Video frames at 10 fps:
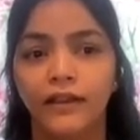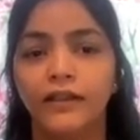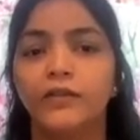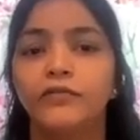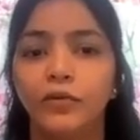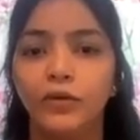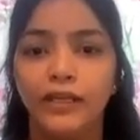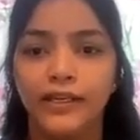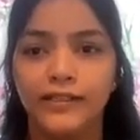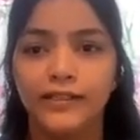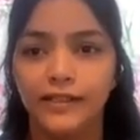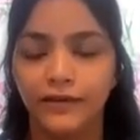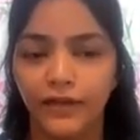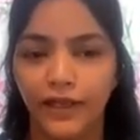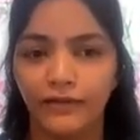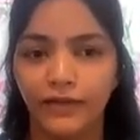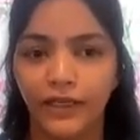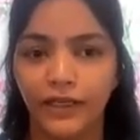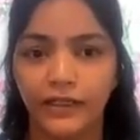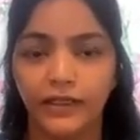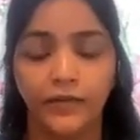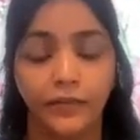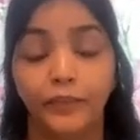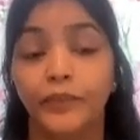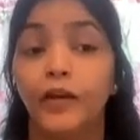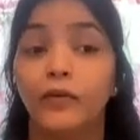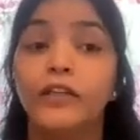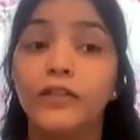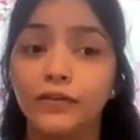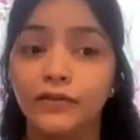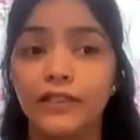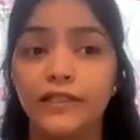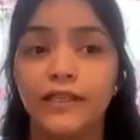in the four cases that we have created. Now, each of these